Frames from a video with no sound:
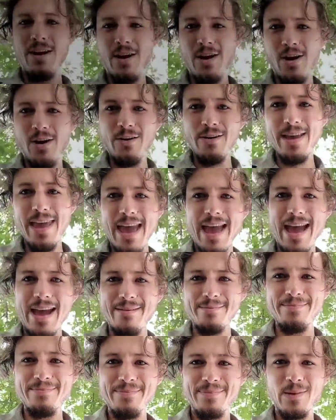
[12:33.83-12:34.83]
Oh yeah,
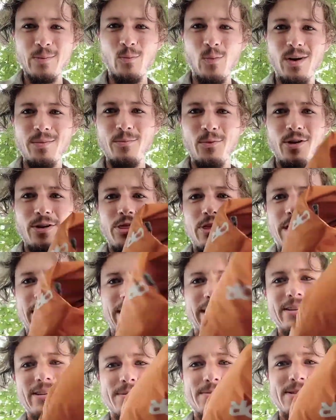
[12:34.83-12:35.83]
one more
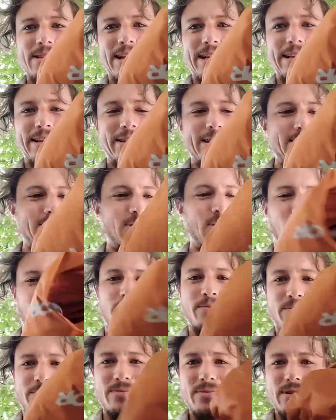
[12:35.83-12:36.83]
thing. As I'm sending this
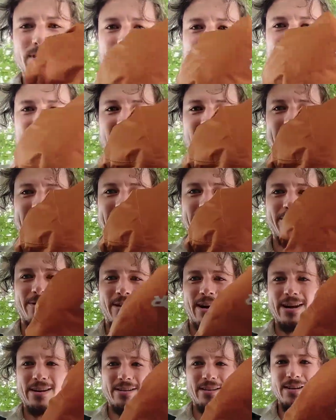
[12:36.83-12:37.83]
home, the jacket,
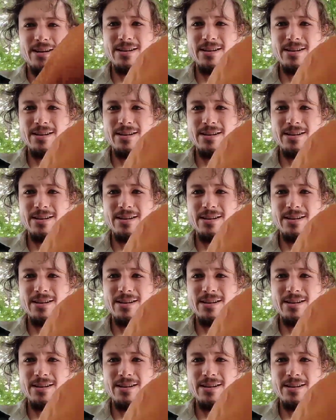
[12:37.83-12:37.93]
right?